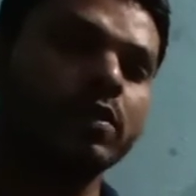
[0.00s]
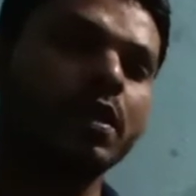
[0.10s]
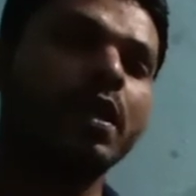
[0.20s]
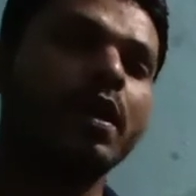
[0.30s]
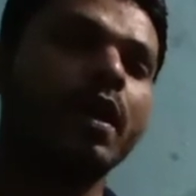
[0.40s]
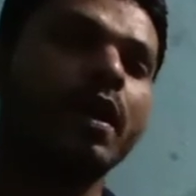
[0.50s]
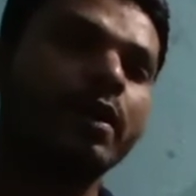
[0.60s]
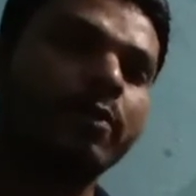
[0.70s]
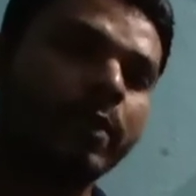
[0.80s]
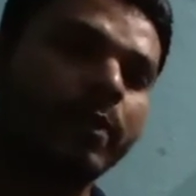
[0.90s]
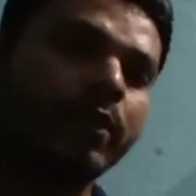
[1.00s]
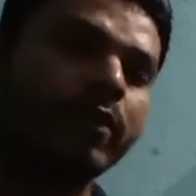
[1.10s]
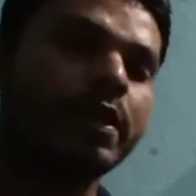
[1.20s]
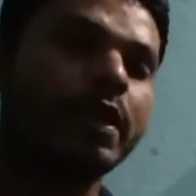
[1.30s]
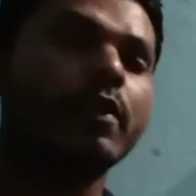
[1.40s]
or it may be with
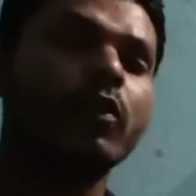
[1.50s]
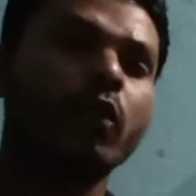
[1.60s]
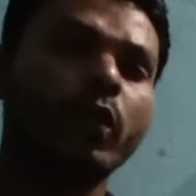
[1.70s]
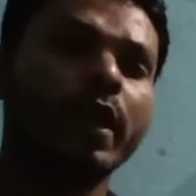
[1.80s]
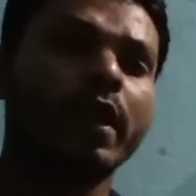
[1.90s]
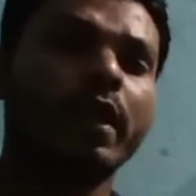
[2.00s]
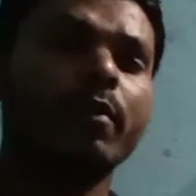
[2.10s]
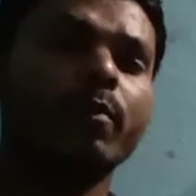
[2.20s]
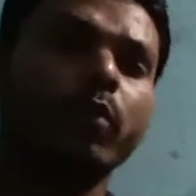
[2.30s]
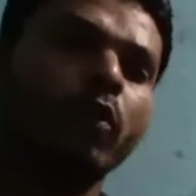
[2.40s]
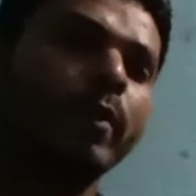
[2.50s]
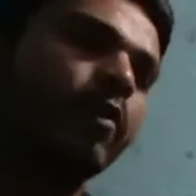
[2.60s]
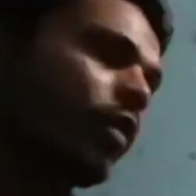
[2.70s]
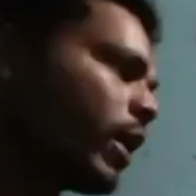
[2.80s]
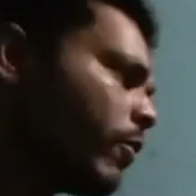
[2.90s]
the chlorine, bromine,
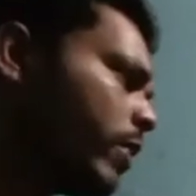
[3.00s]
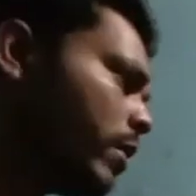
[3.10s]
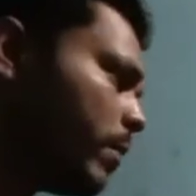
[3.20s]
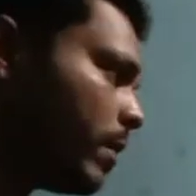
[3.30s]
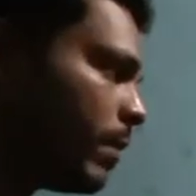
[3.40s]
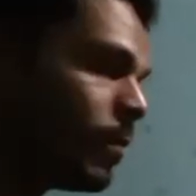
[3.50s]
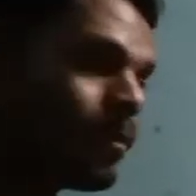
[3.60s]
whatever it may be.